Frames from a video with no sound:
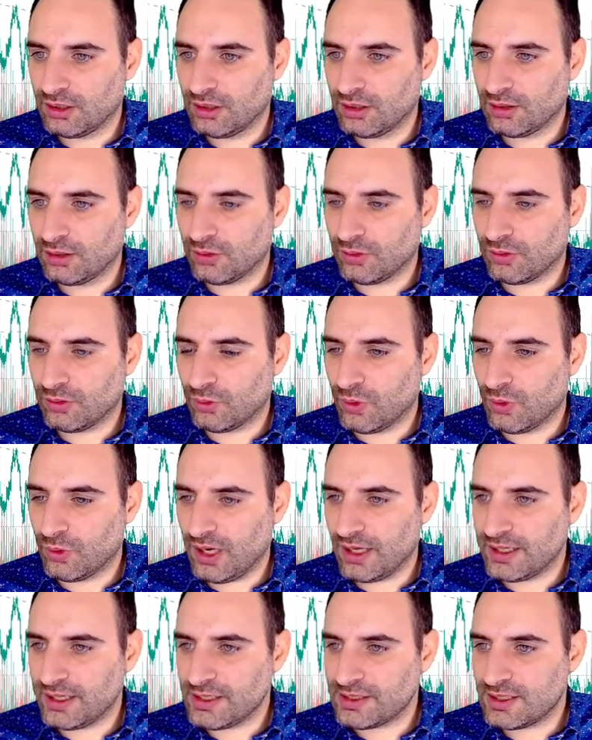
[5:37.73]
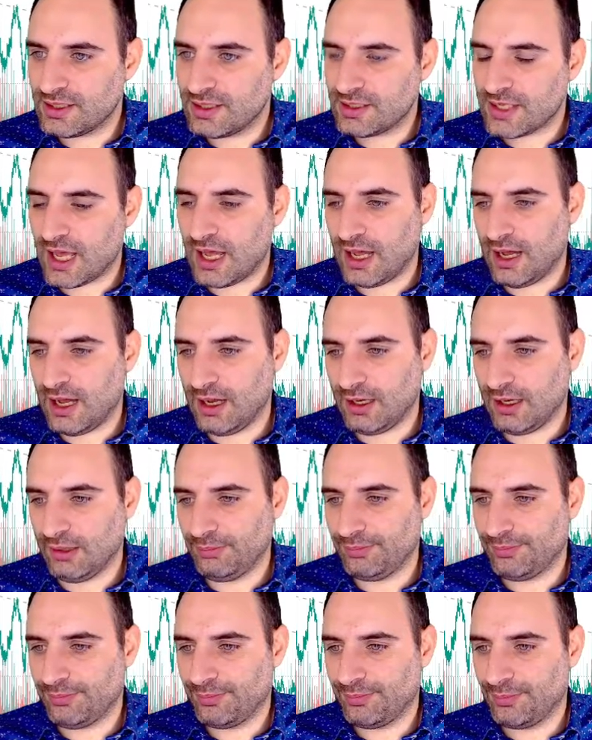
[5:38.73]
why is this?
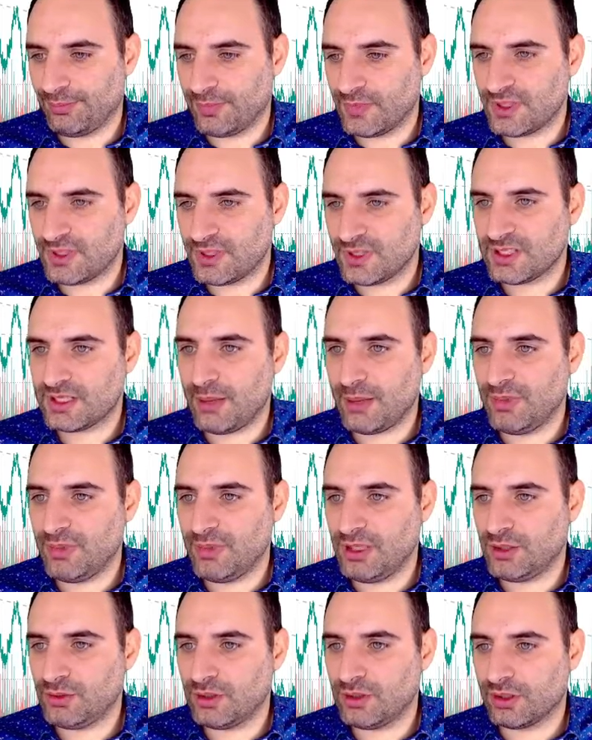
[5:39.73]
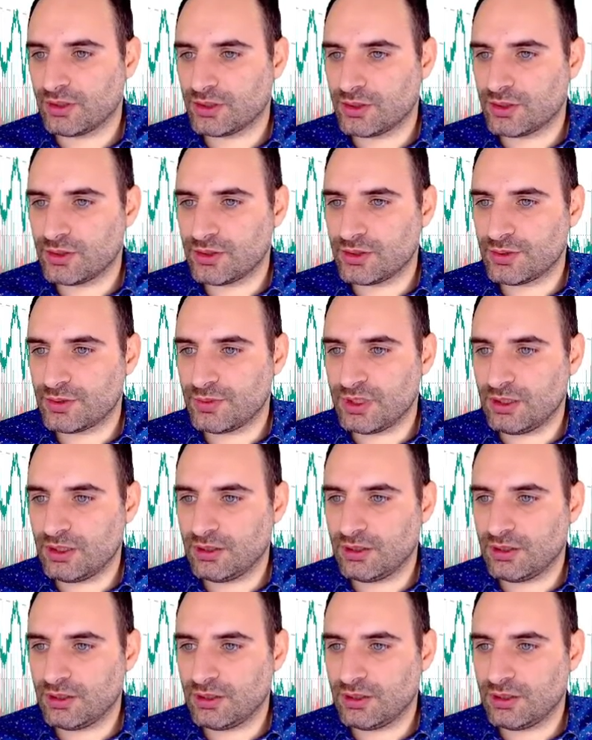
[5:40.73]
Subminute, excuse me.